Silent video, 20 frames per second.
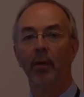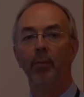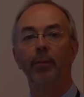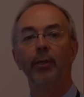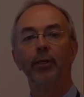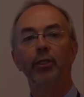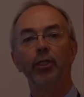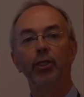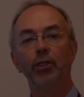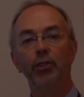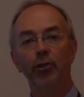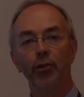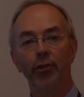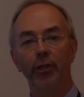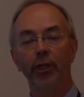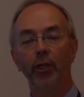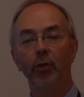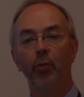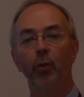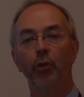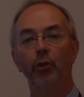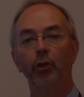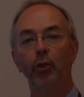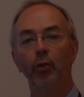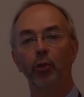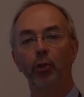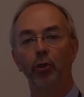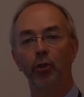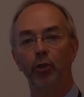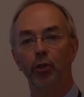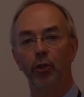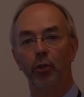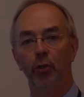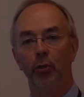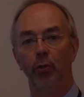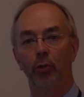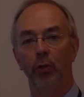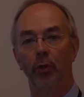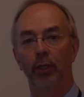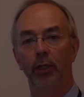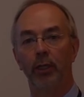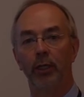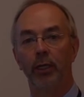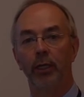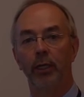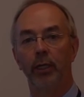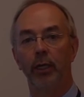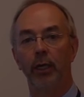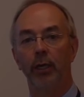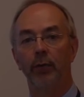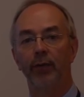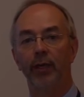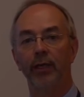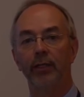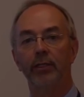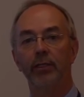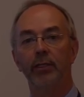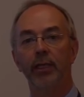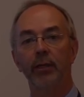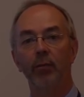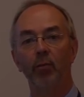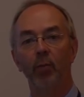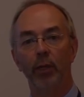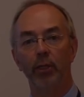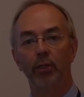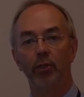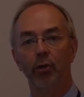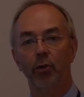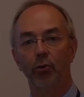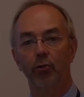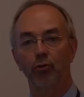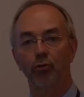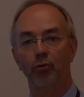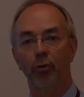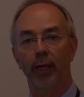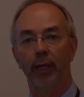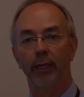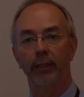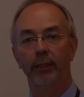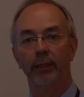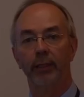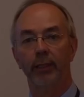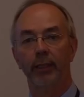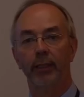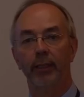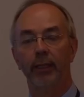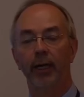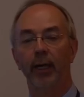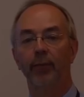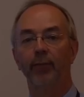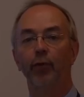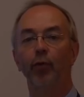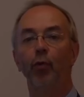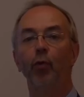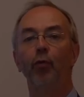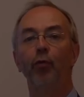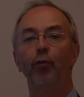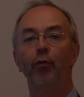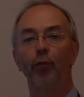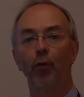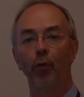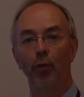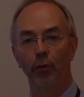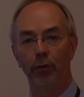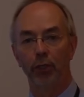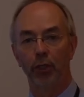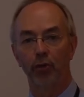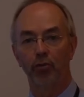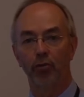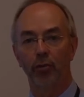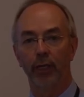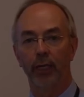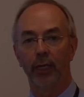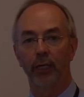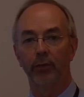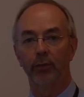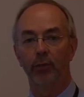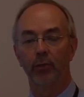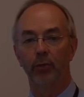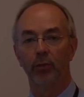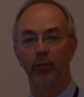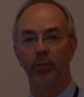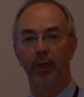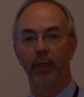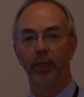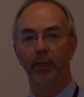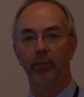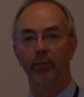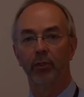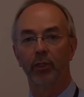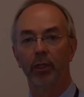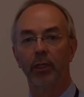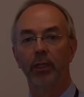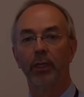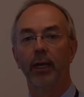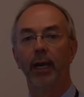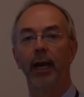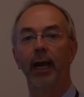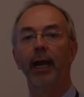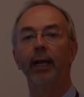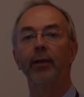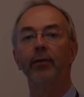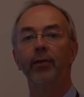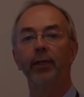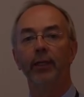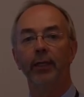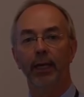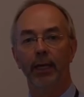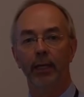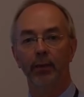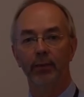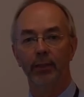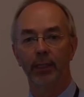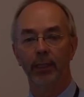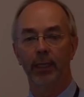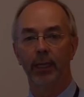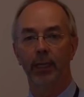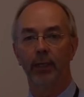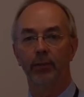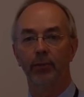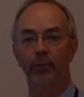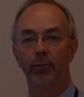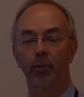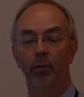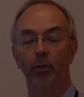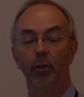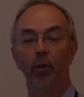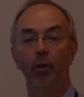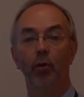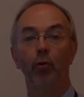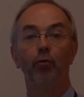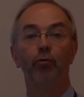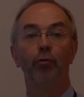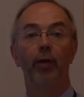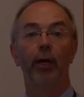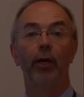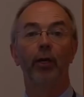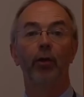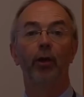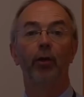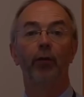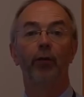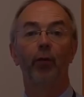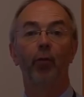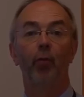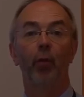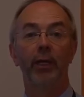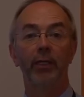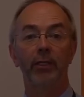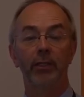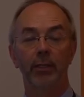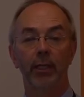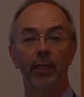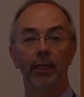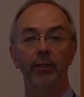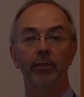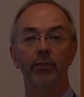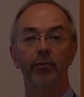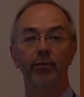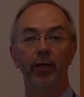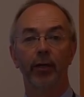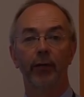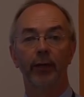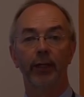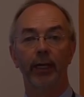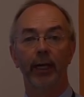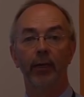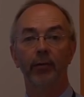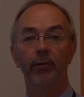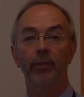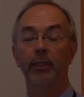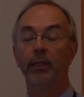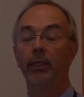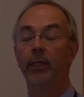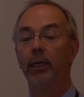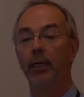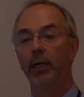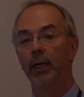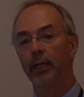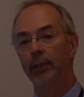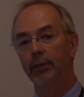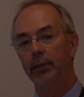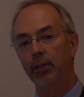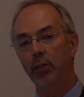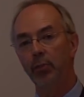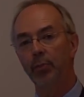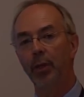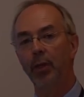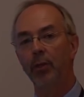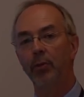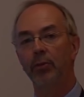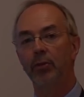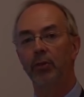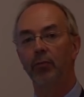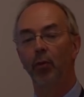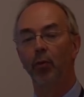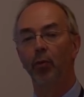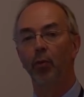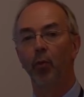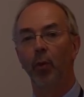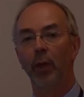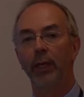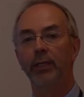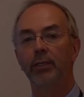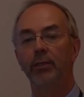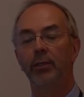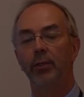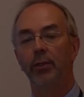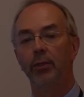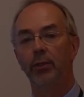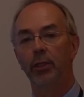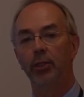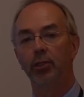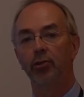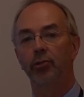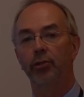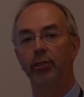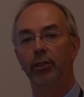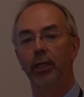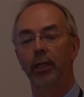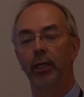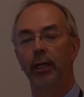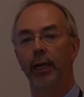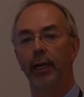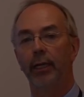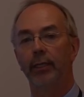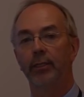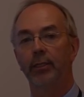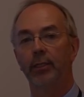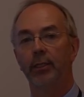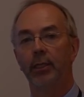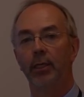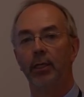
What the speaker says: But just think what you could do if that same waste contract covered all four district councils in Buckinghamshire and the county council, who run a lot of the waste sites around the county and dispose of all the waste that the districts collect.